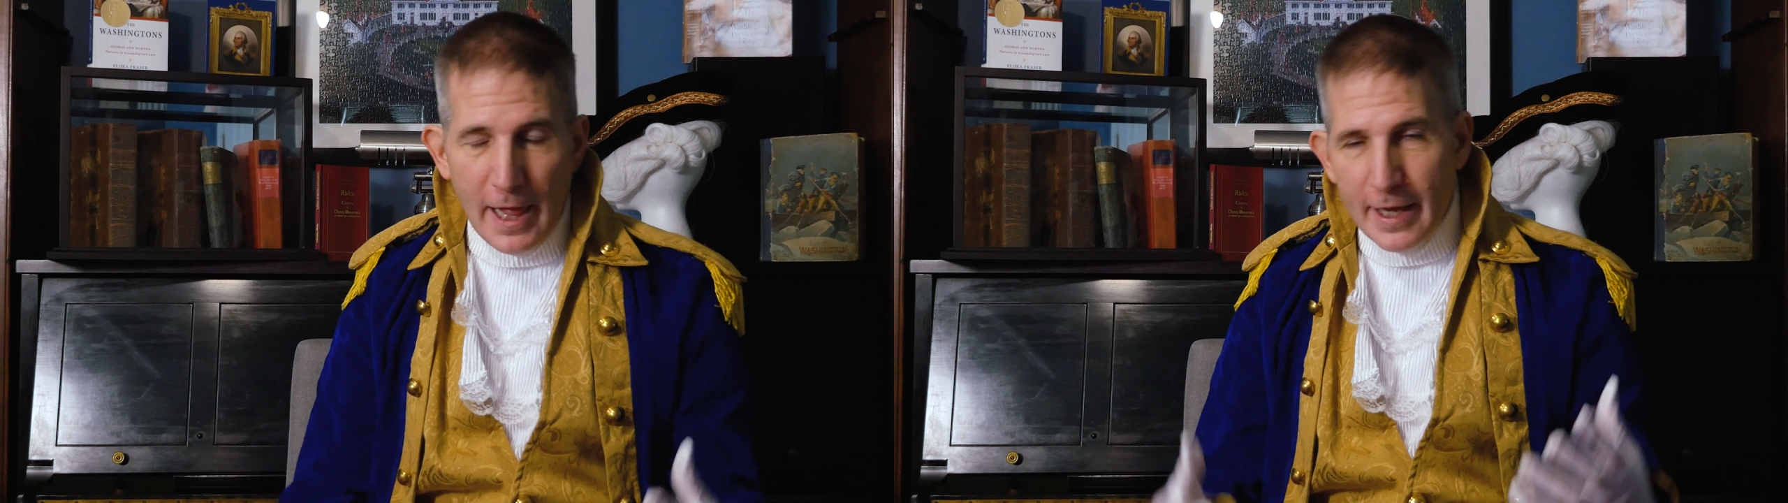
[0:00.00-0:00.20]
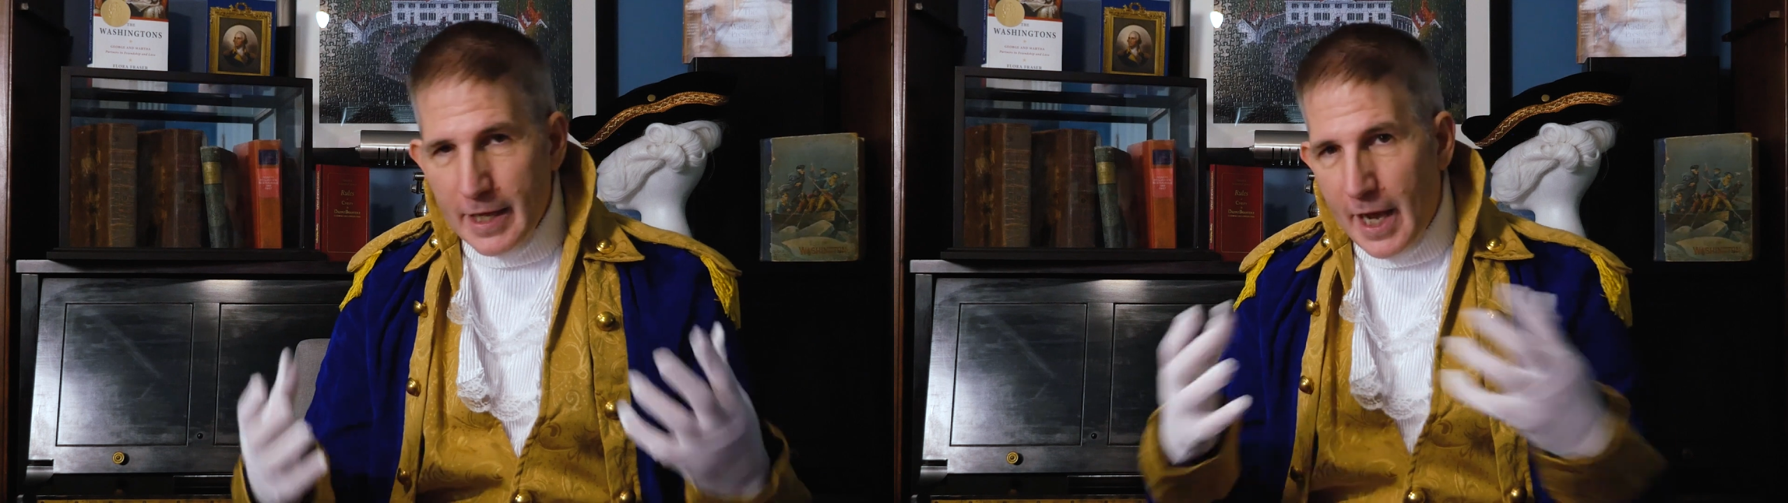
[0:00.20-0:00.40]

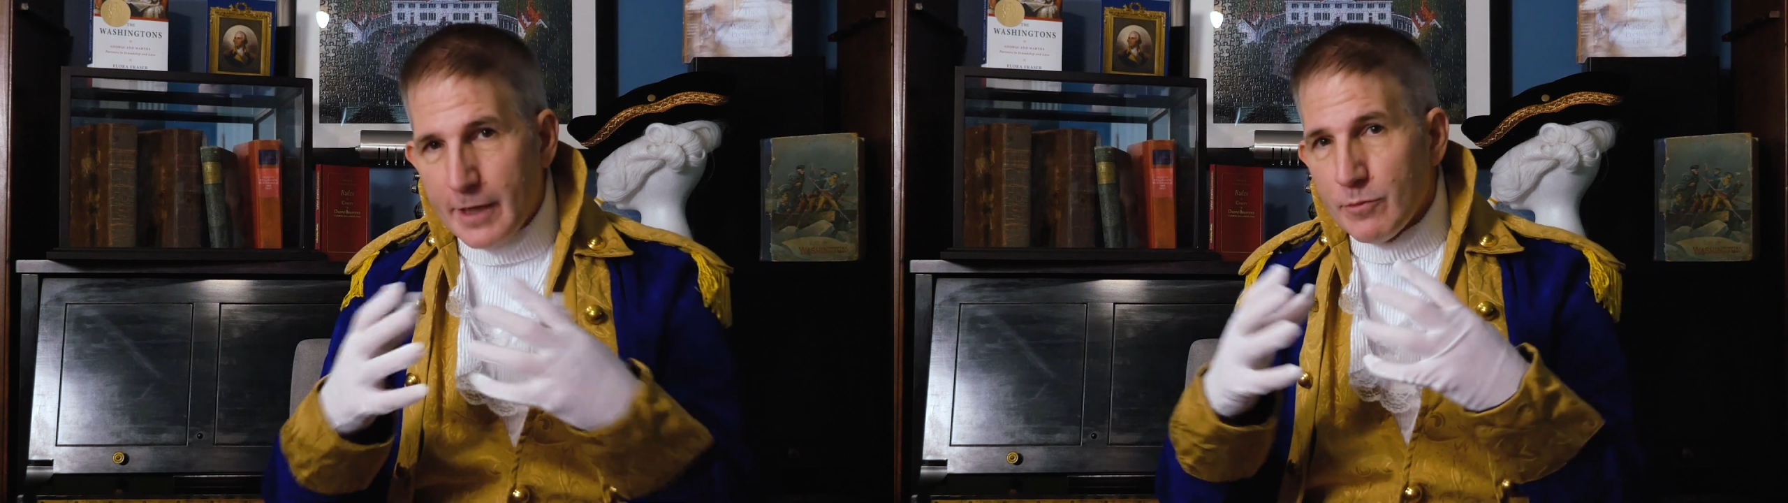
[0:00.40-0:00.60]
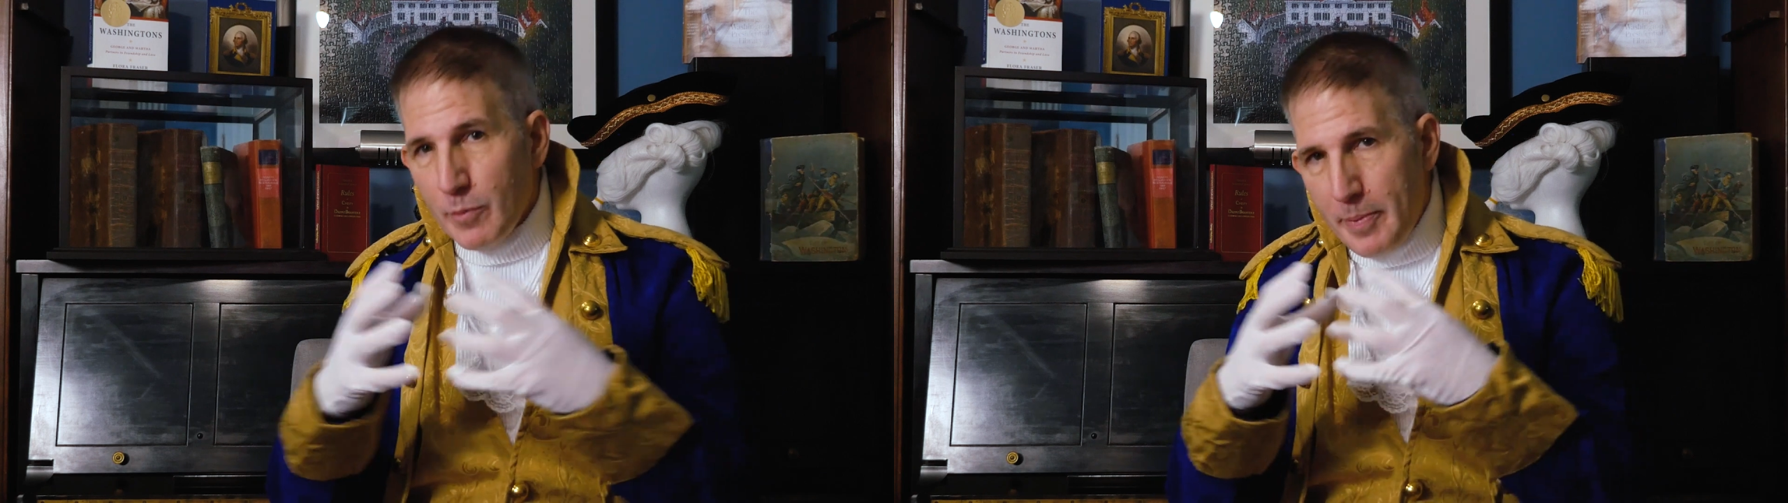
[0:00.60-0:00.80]
and kind
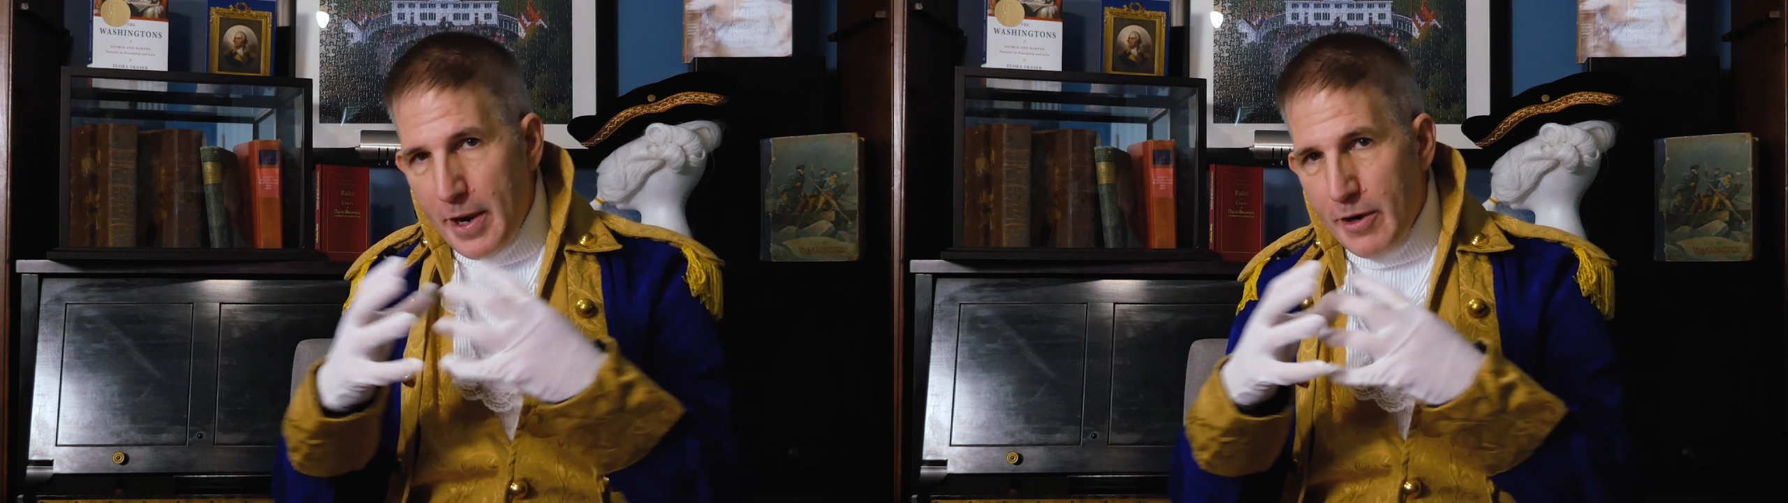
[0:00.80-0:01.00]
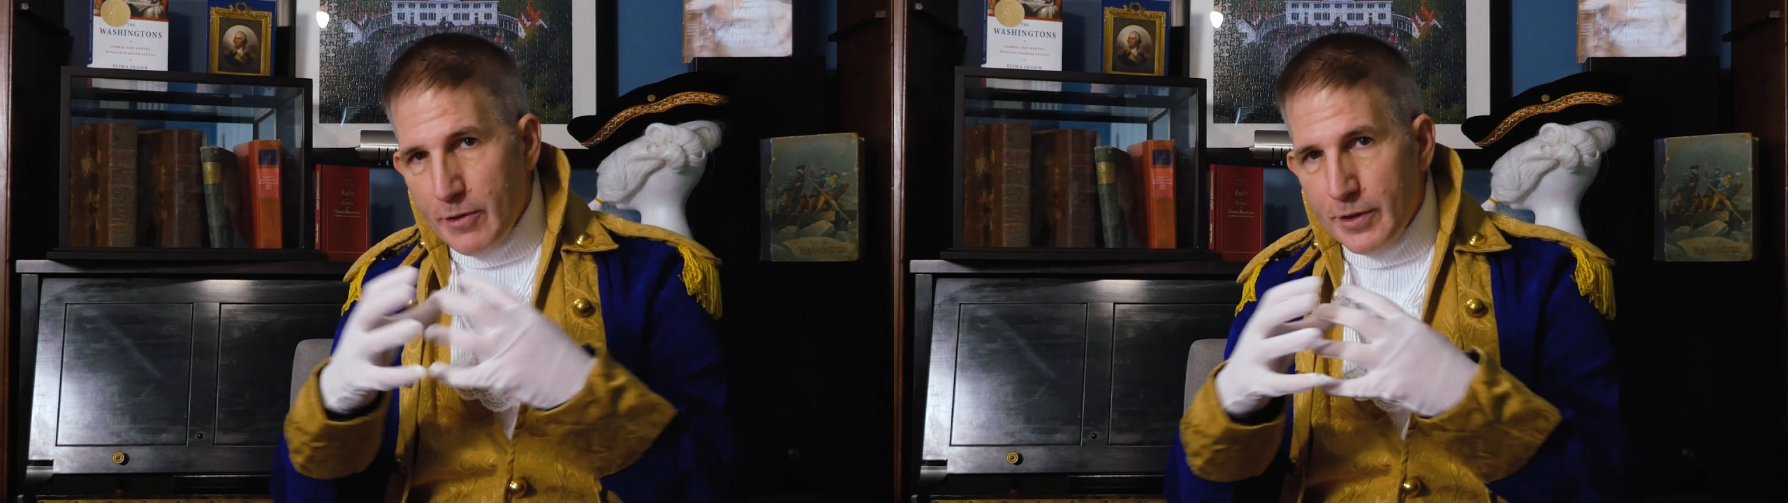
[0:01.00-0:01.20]
of
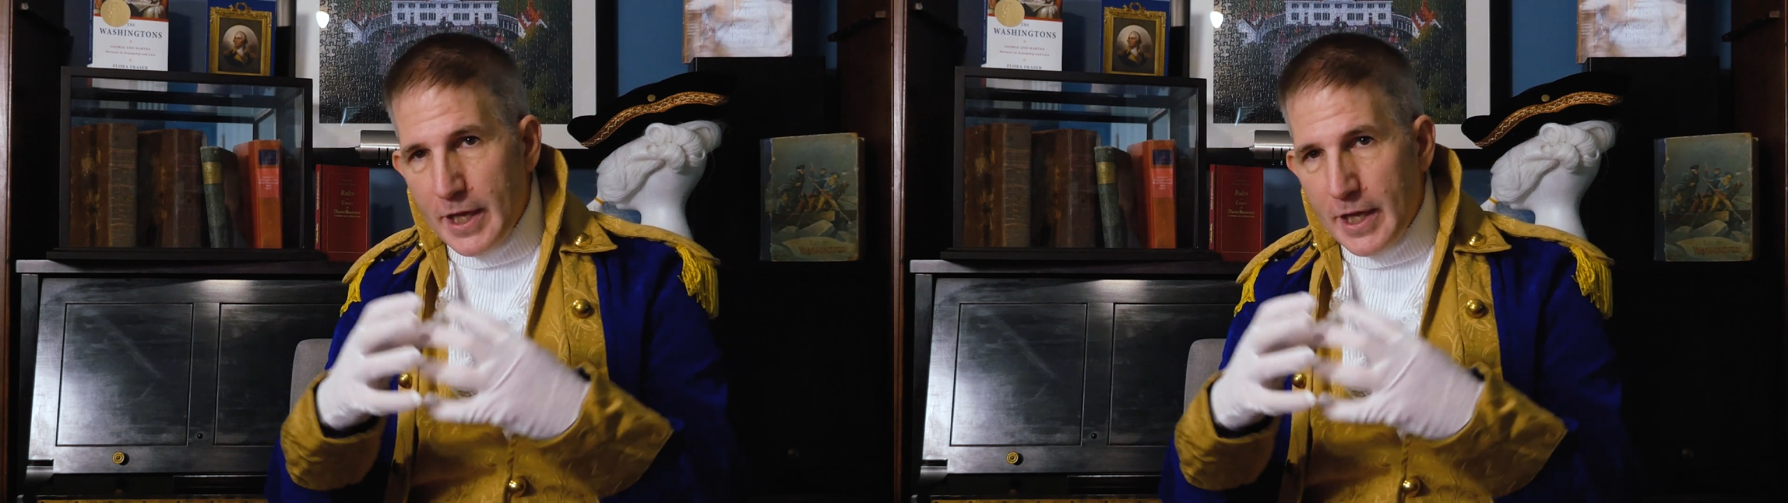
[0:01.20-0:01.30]
repaired